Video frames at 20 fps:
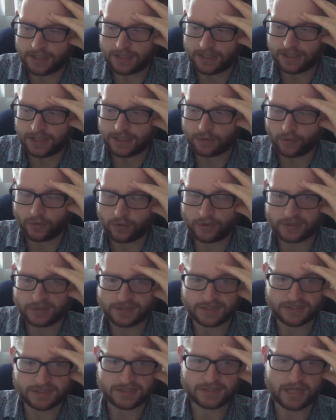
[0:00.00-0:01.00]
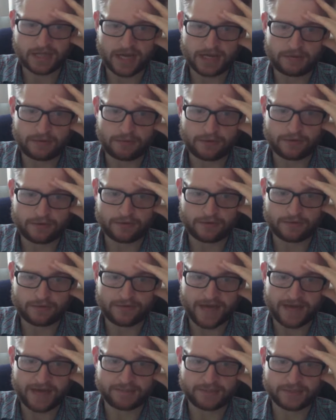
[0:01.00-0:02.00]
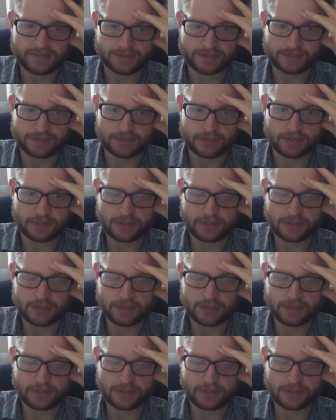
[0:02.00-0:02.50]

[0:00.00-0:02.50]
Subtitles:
in order to decide whether that position